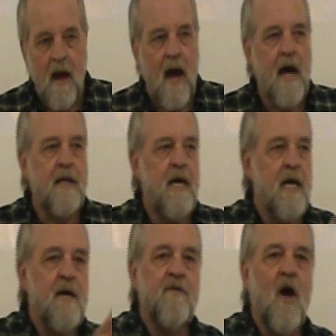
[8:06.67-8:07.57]
And he
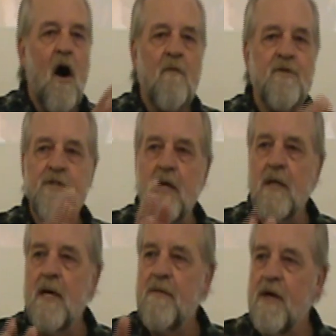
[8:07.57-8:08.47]
even offers to
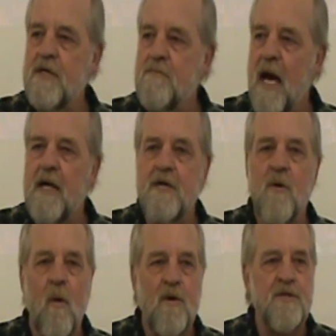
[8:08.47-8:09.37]
lend this man his
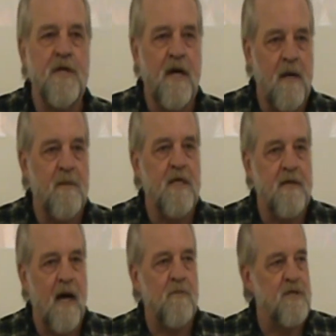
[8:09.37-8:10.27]
horse to get him into
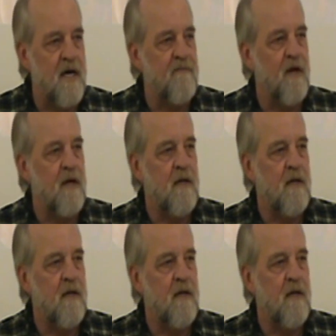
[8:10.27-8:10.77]
town safely.